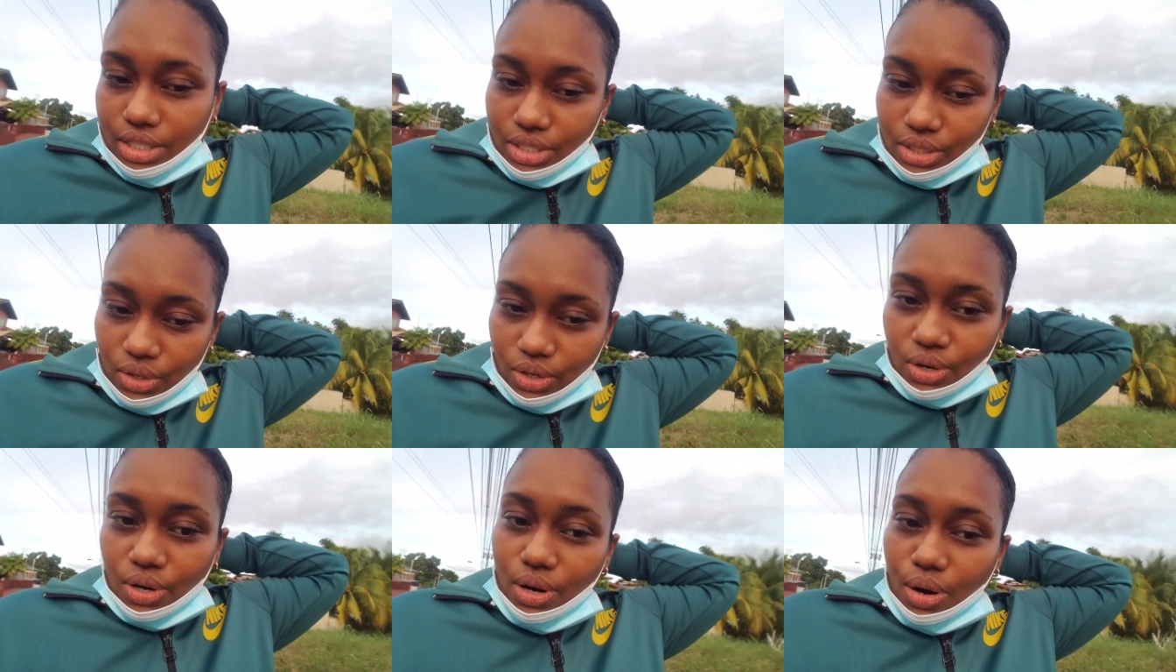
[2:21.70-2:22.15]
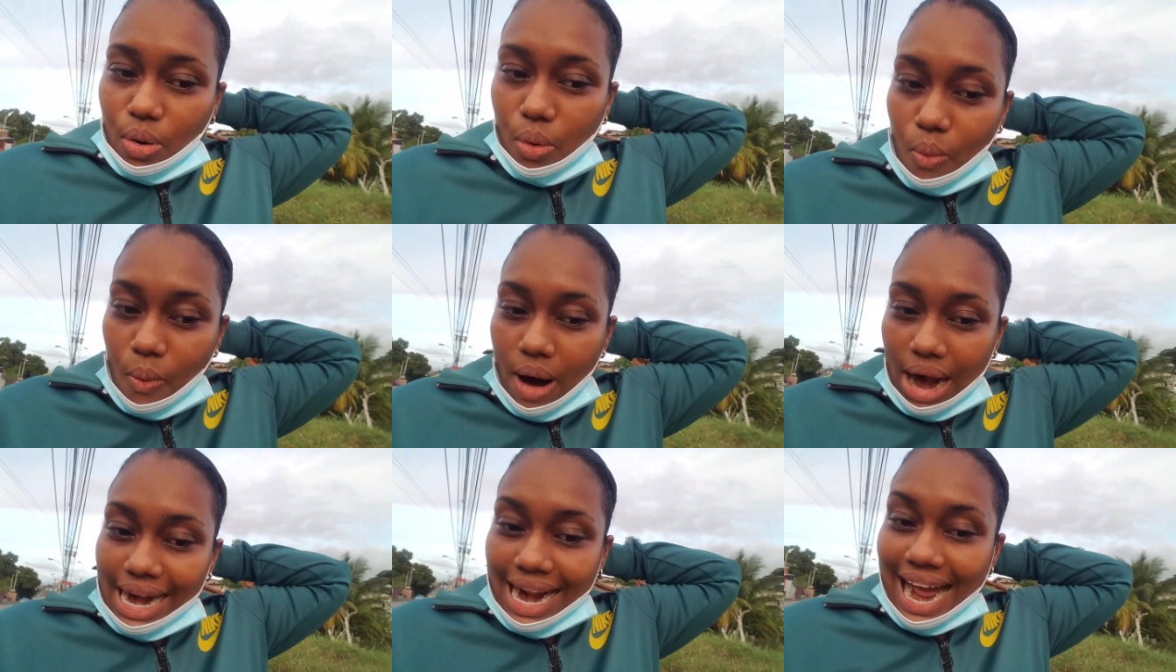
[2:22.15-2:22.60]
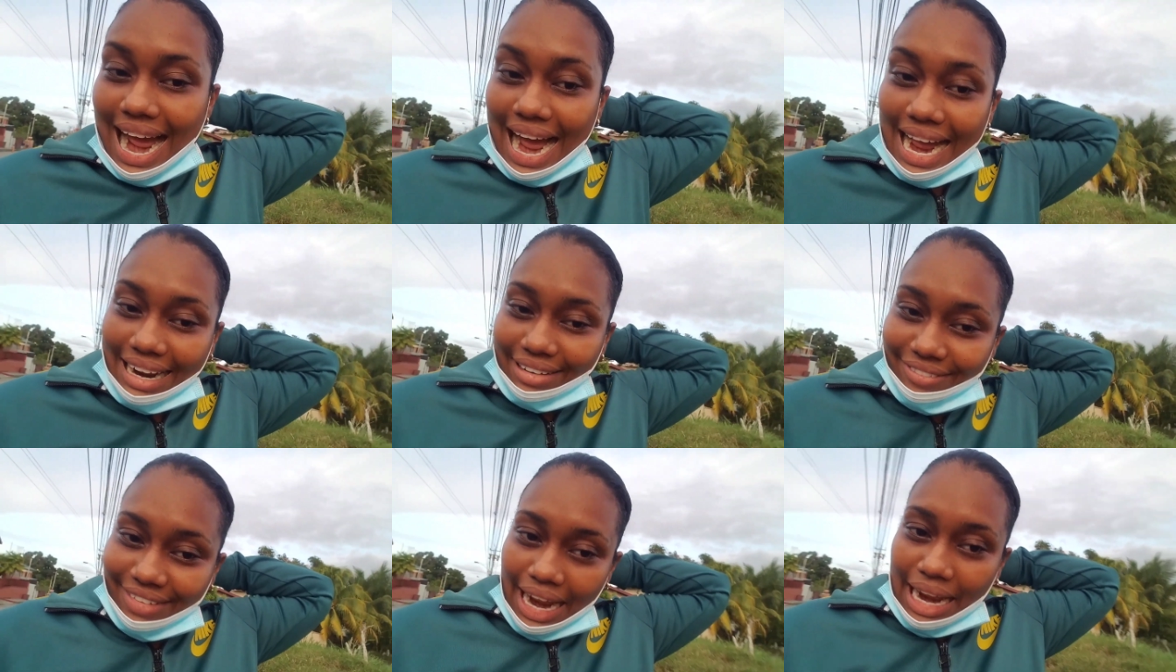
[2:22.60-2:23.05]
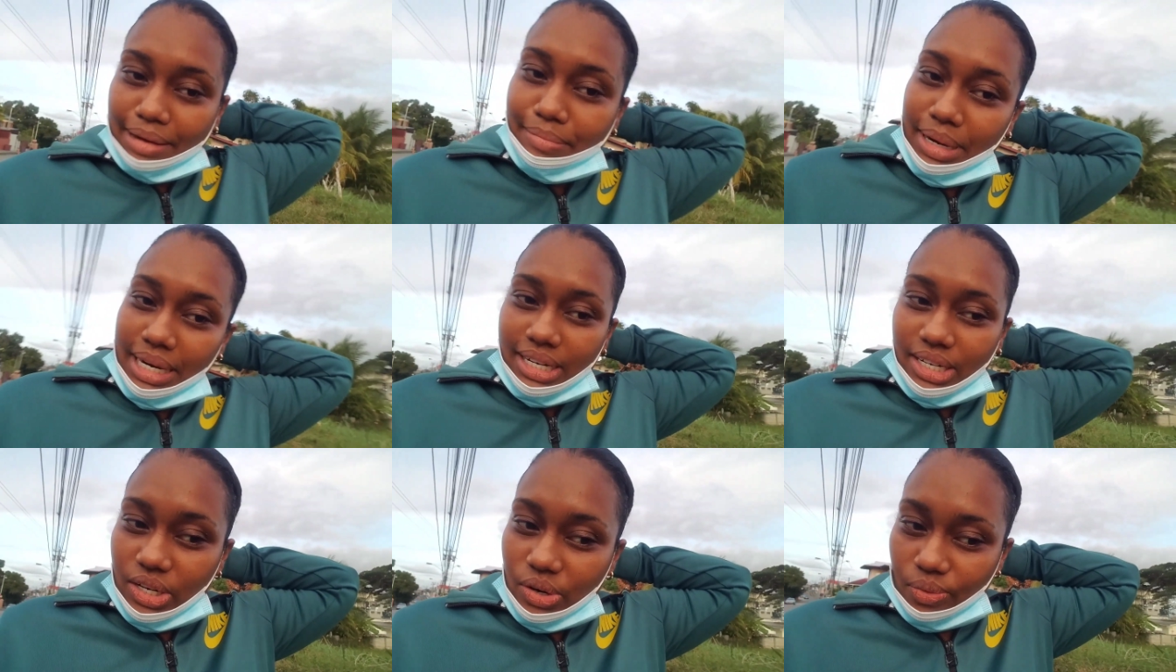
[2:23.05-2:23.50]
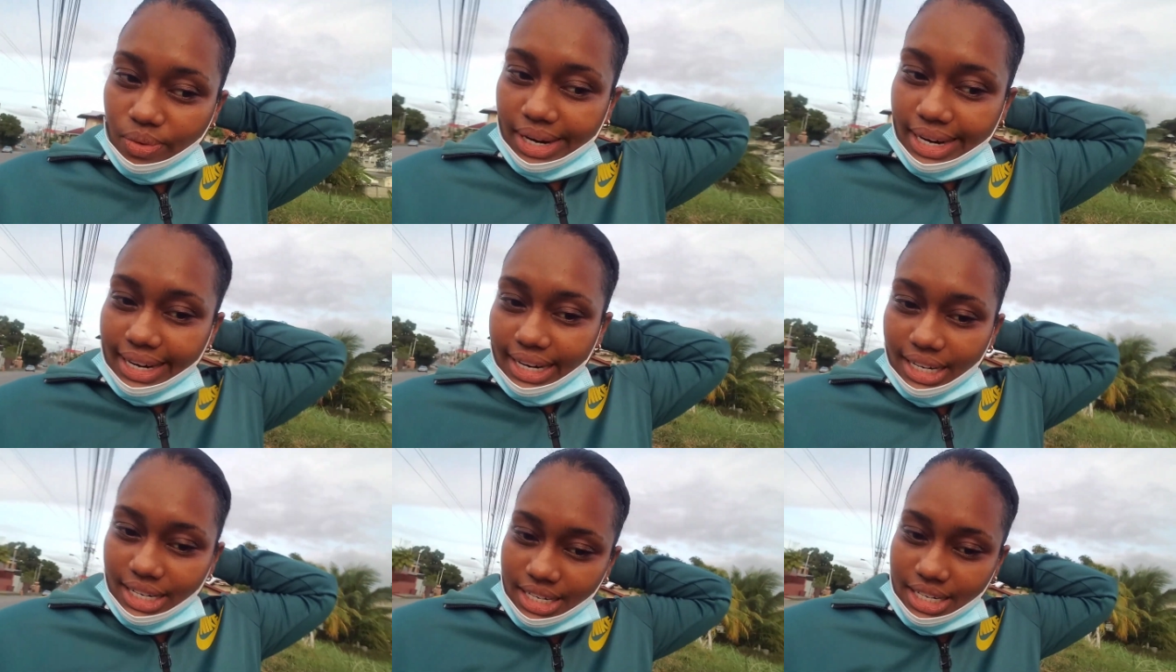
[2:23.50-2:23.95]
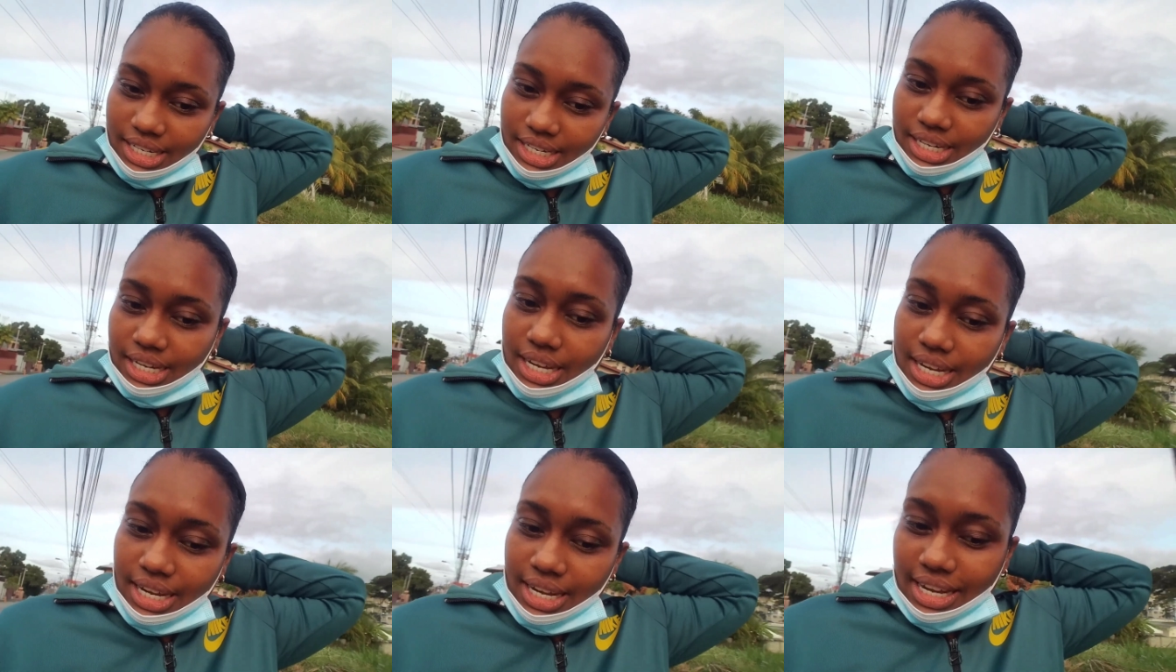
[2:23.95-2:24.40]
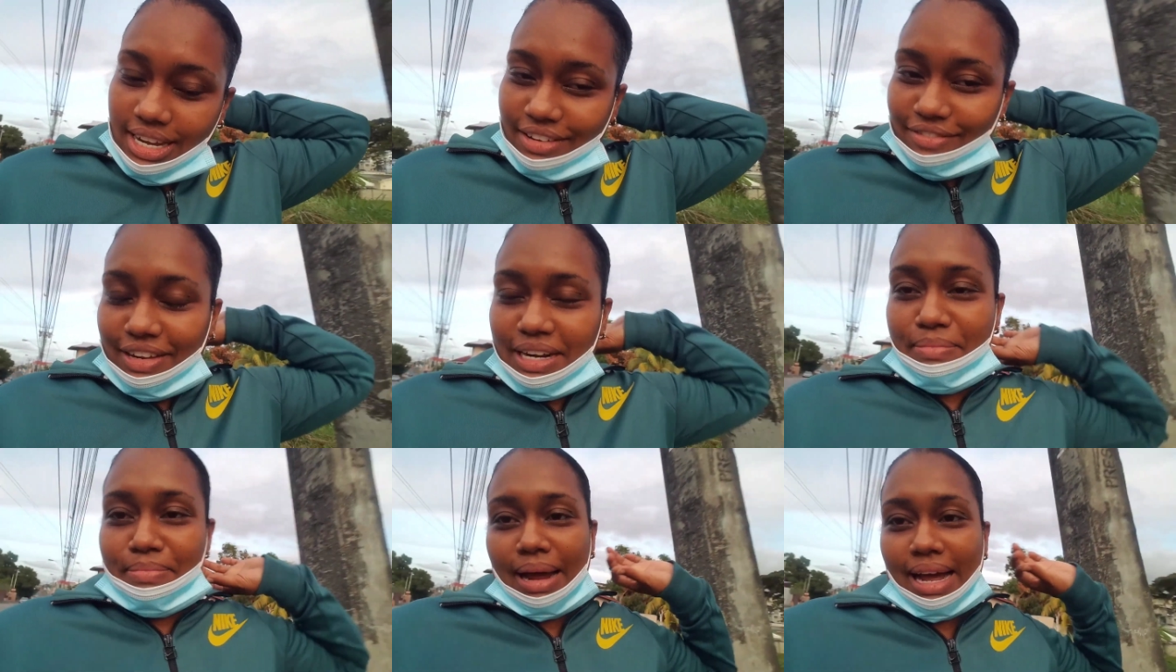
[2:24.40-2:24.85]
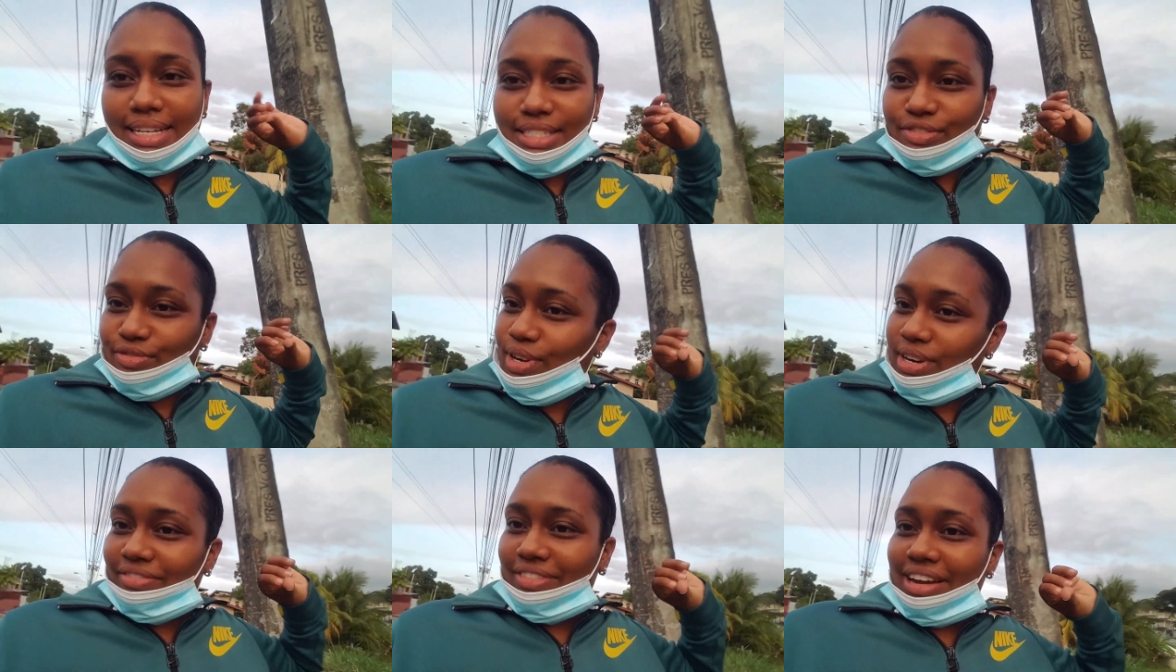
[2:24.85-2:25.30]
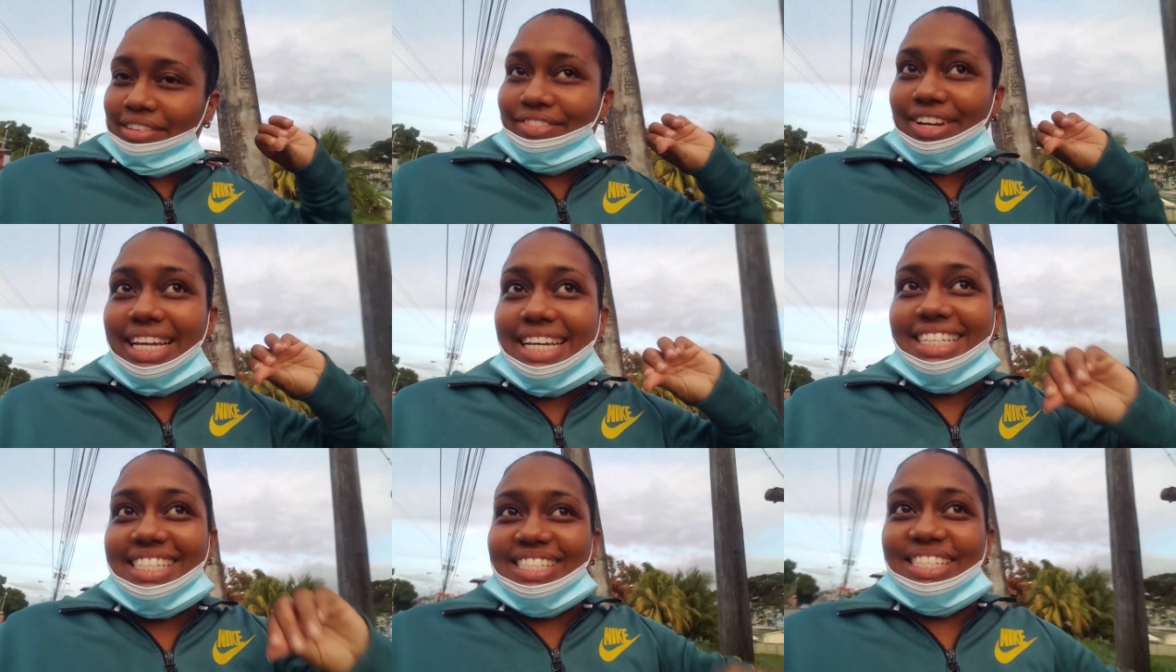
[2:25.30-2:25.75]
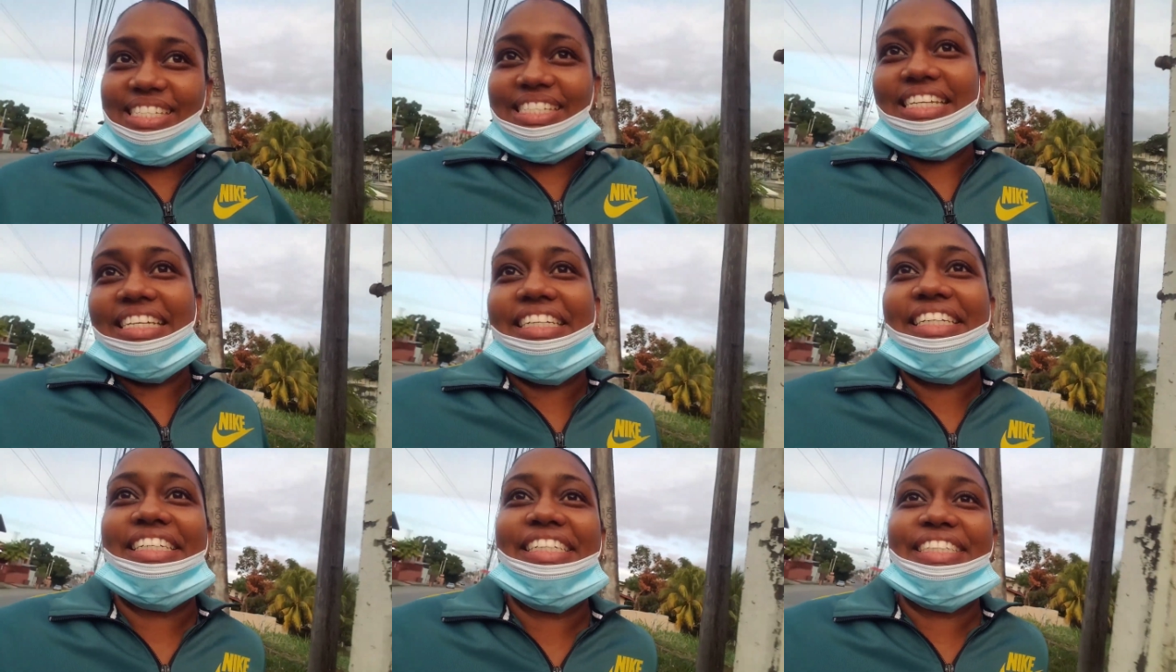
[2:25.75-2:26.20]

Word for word: So what have I been doing for the past 45 days?